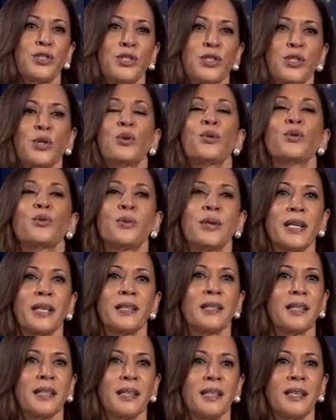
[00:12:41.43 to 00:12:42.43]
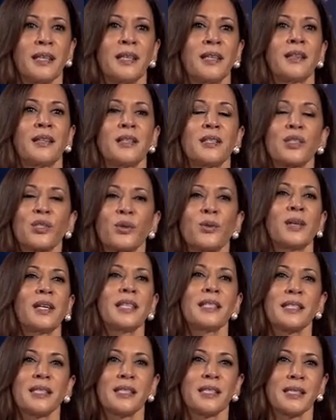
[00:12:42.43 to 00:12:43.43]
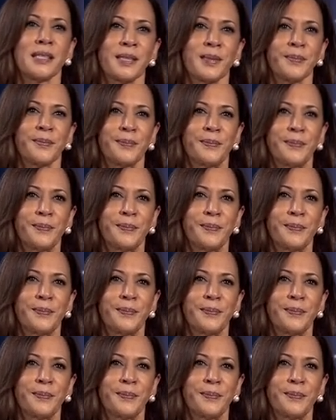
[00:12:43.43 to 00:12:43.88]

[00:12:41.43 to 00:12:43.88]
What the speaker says: so greatly in this crisis.